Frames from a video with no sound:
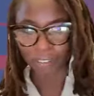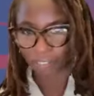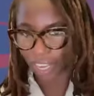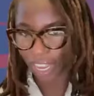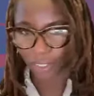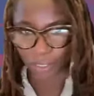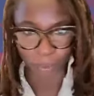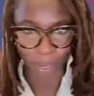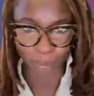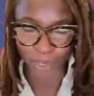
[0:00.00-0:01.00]
If not, no
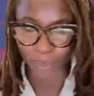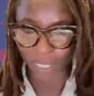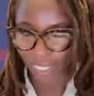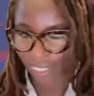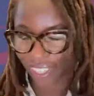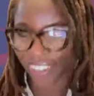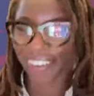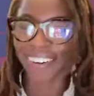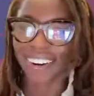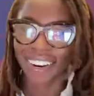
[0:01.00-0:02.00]
problems, you will get
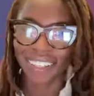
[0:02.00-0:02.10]
there.